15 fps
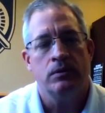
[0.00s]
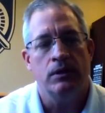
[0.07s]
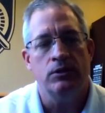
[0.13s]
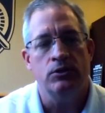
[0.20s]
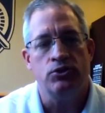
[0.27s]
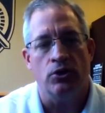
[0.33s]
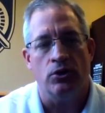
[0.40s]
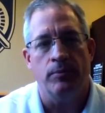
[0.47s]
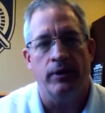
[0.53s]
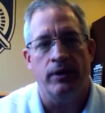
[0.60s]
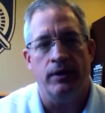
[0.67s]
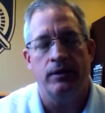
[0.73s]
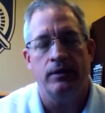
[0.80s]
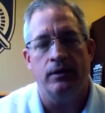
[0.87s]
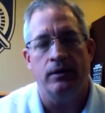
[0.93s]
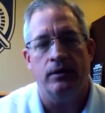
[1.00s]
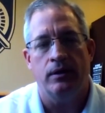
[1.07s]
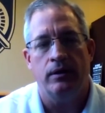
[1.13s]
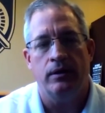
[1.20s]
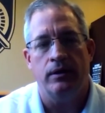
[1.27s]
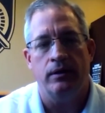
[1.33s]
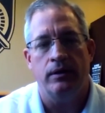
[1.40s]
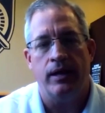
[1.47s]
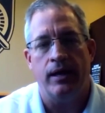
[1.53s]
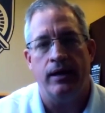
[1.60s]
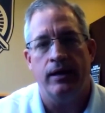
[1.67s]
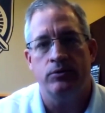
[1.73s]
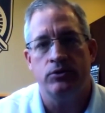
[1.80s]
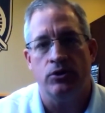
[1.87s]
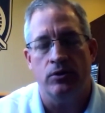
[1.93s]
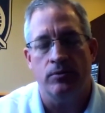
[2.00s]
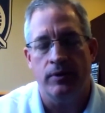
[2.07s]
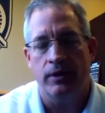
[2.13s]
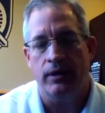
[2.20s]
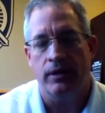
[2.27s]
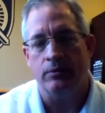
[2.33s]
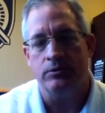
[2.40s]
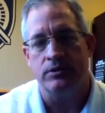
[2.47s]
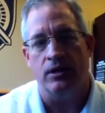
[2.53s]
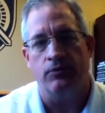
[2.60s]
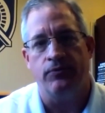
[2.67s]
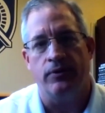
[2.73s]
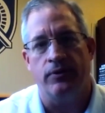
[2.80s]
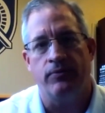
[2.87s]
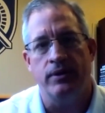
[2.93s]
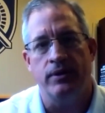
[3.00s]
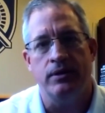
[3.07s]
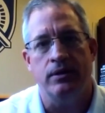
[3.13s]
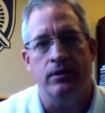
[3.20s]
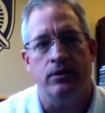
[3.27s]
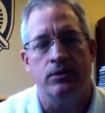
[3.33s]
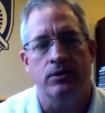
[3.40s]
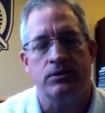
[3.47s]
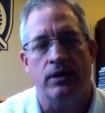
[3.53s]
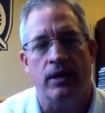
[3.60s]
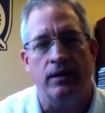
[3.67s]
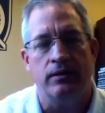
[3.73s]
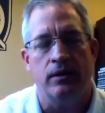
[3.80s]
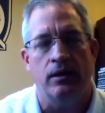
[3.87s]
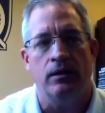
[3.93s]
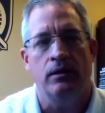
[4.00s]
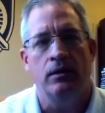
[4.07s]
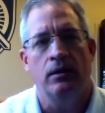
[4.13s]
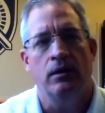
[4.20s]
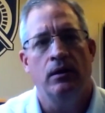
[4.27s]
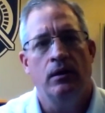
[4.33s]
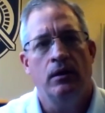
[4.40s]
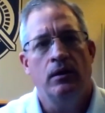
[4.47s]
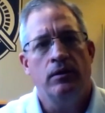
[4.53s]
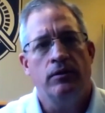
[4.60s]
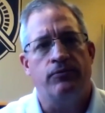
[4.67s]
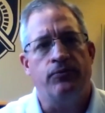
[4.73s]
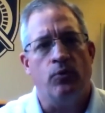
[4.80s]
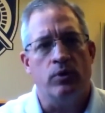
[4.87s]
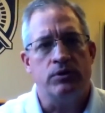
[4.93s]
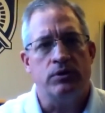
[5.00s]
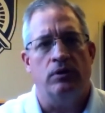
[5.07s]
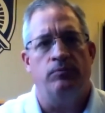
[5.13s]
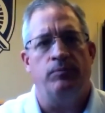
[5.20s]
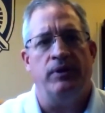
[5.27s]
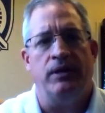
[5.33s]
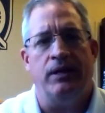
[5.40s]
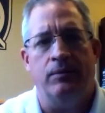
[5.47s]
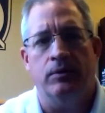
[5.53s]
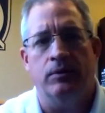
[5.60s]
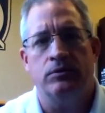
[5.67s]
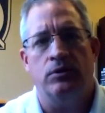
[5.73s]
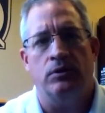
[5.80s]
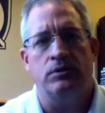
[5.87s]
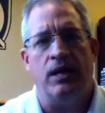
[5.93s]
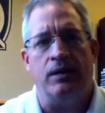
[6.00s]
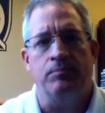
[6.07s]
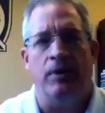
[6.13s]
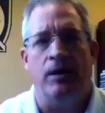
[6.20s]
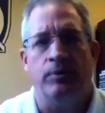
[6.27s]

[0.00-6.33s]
in Germany, uh, in Hanau, Germany, and I was there for three years. had the the fortune of being able to take my